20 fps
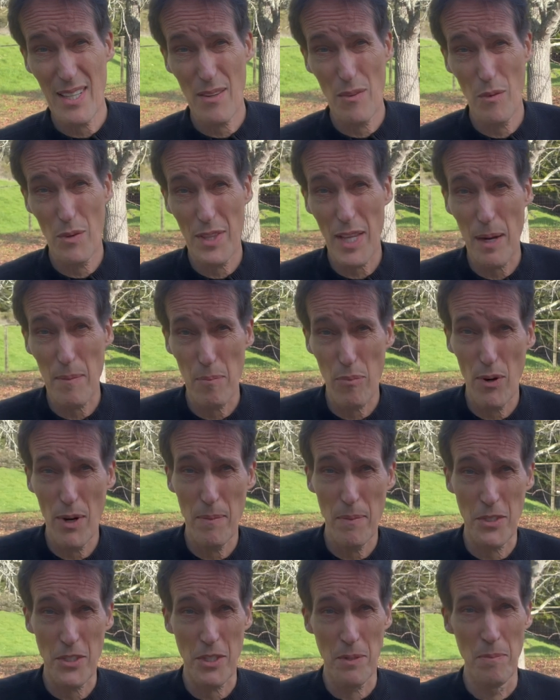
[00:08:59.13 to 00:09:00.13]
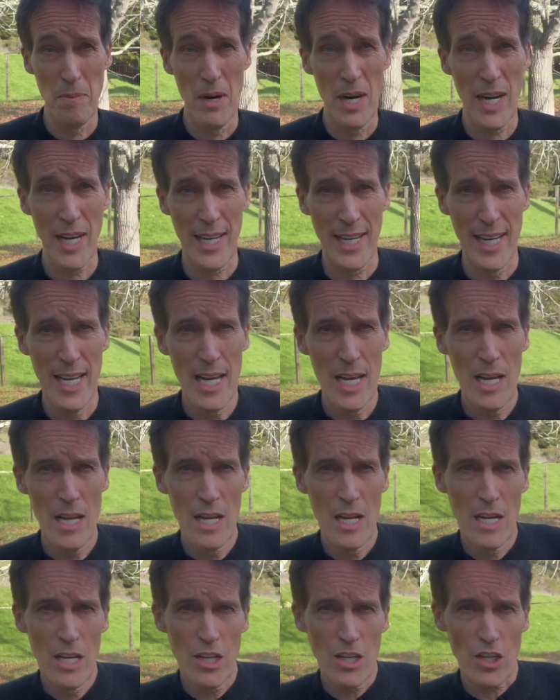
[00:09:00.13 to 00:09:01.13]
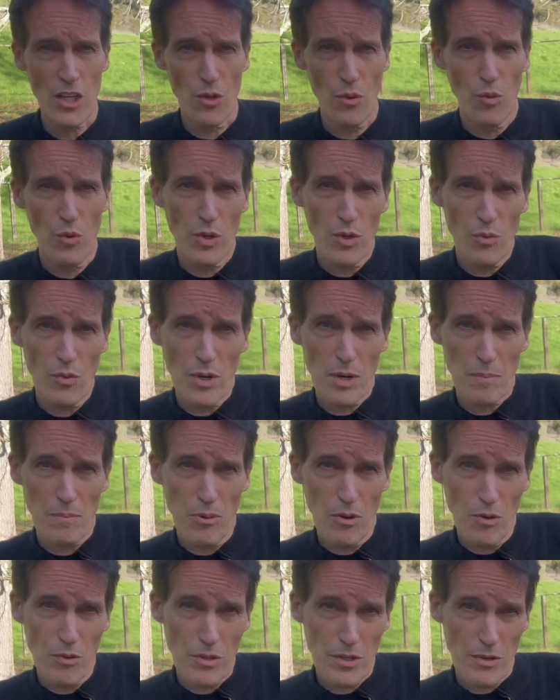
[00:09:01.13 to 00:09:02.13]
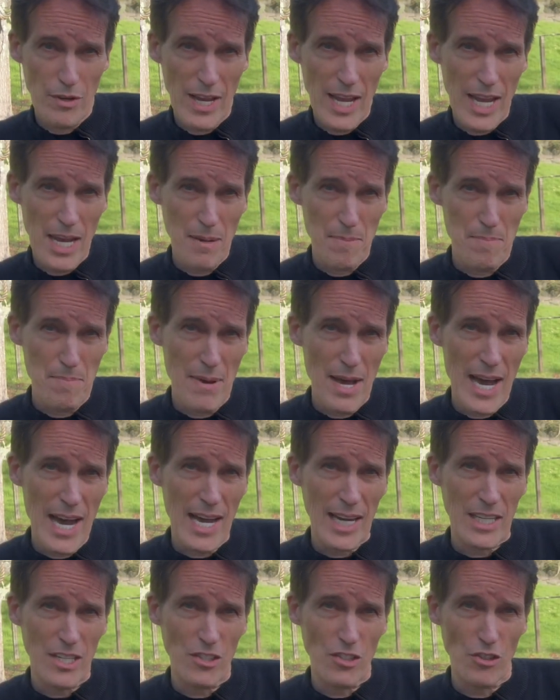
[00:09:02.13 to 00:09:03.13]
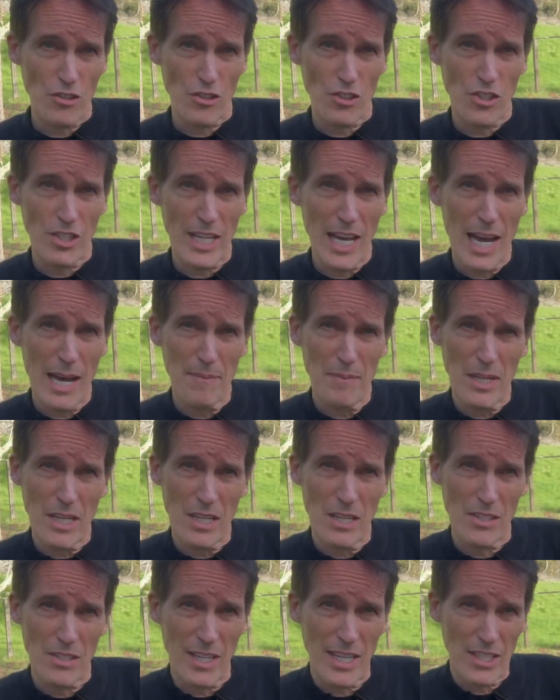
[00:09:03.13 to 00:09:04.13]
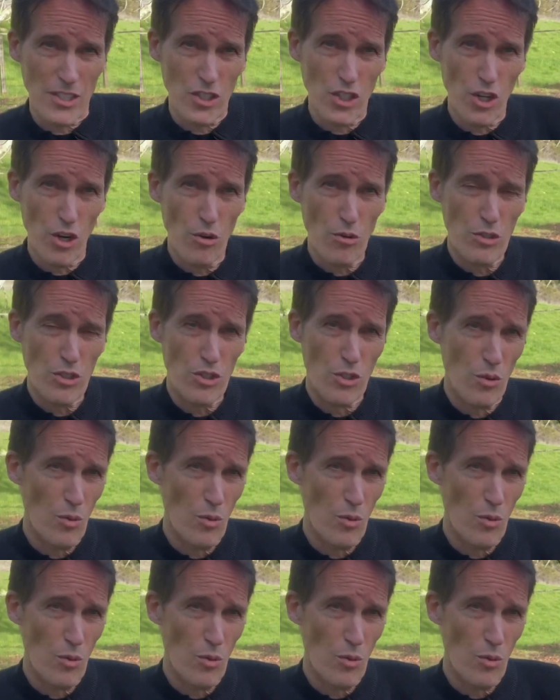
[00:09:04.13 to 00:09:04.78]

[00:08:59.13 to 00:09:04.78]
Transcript: with that premise in mind, you wouldn't want to pull your hand back as you're stabbing because that chokes the